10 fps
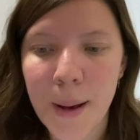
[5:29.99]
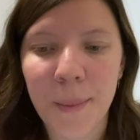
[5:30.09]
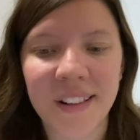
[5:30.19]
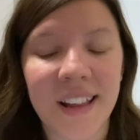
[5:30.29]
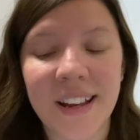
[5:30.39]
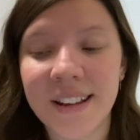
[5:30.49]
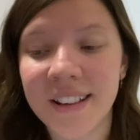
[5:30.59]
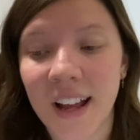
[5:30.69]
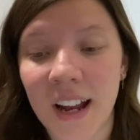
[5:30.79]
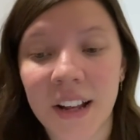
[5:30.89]
But they
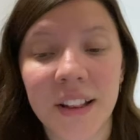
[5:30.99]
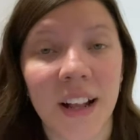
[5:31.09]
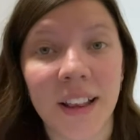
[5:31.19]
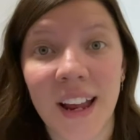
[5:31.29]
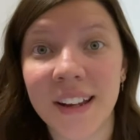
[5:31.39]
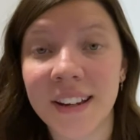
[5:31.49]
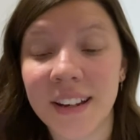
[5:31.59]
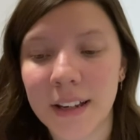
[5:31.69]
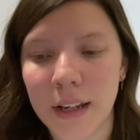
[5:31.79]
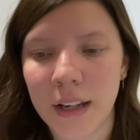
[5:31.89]
decided that they
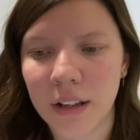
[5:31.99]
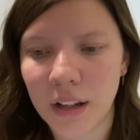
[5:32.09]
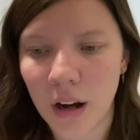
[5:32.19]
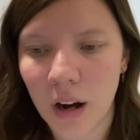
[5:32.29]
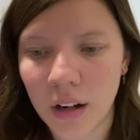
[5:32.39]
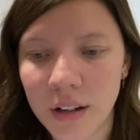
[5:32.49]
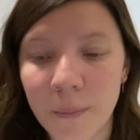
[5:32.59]
didn't need God.